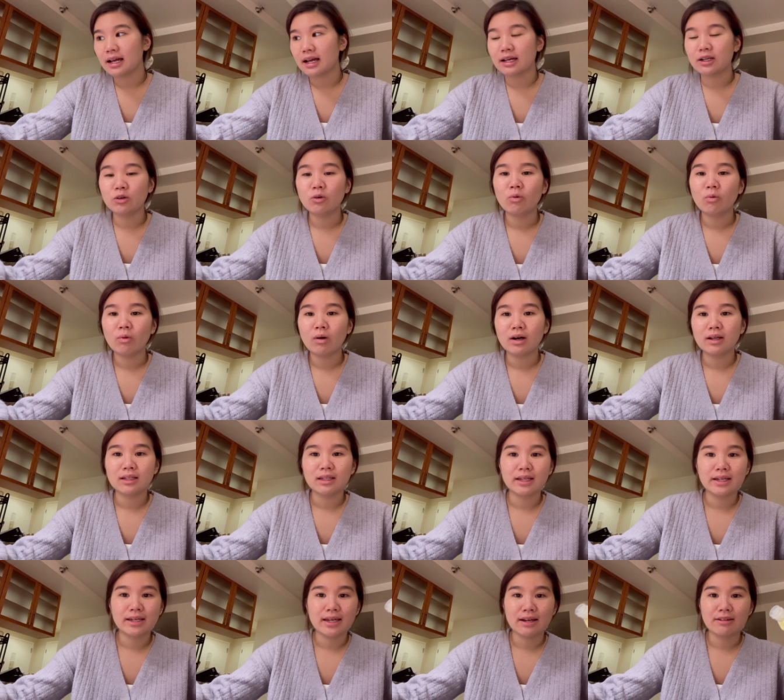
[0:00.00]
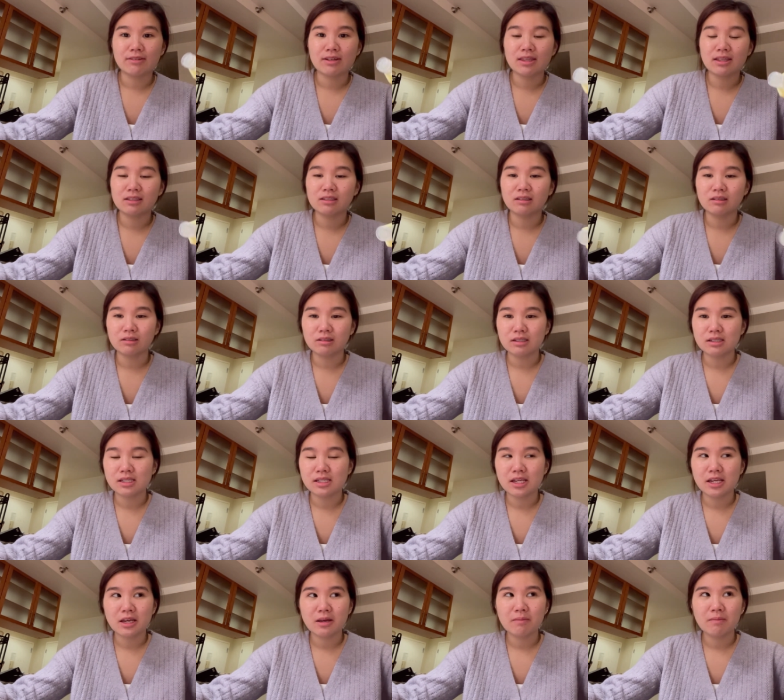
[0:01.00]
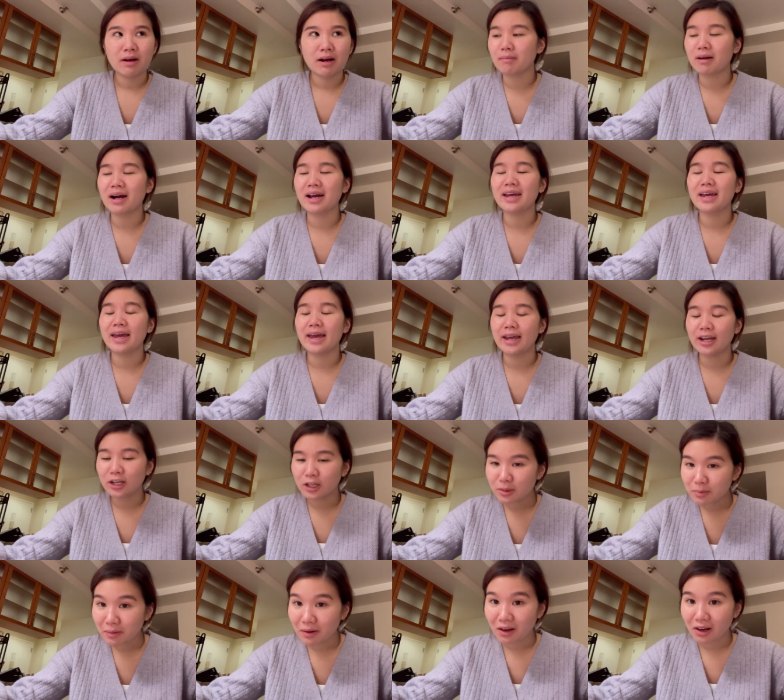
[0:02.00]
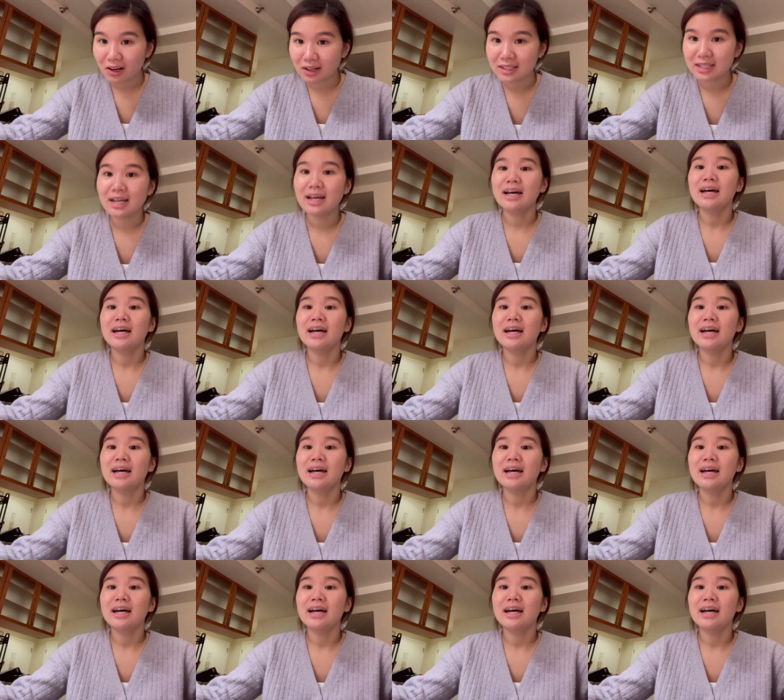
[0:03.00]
I don't want like everything to look the same. My AirPod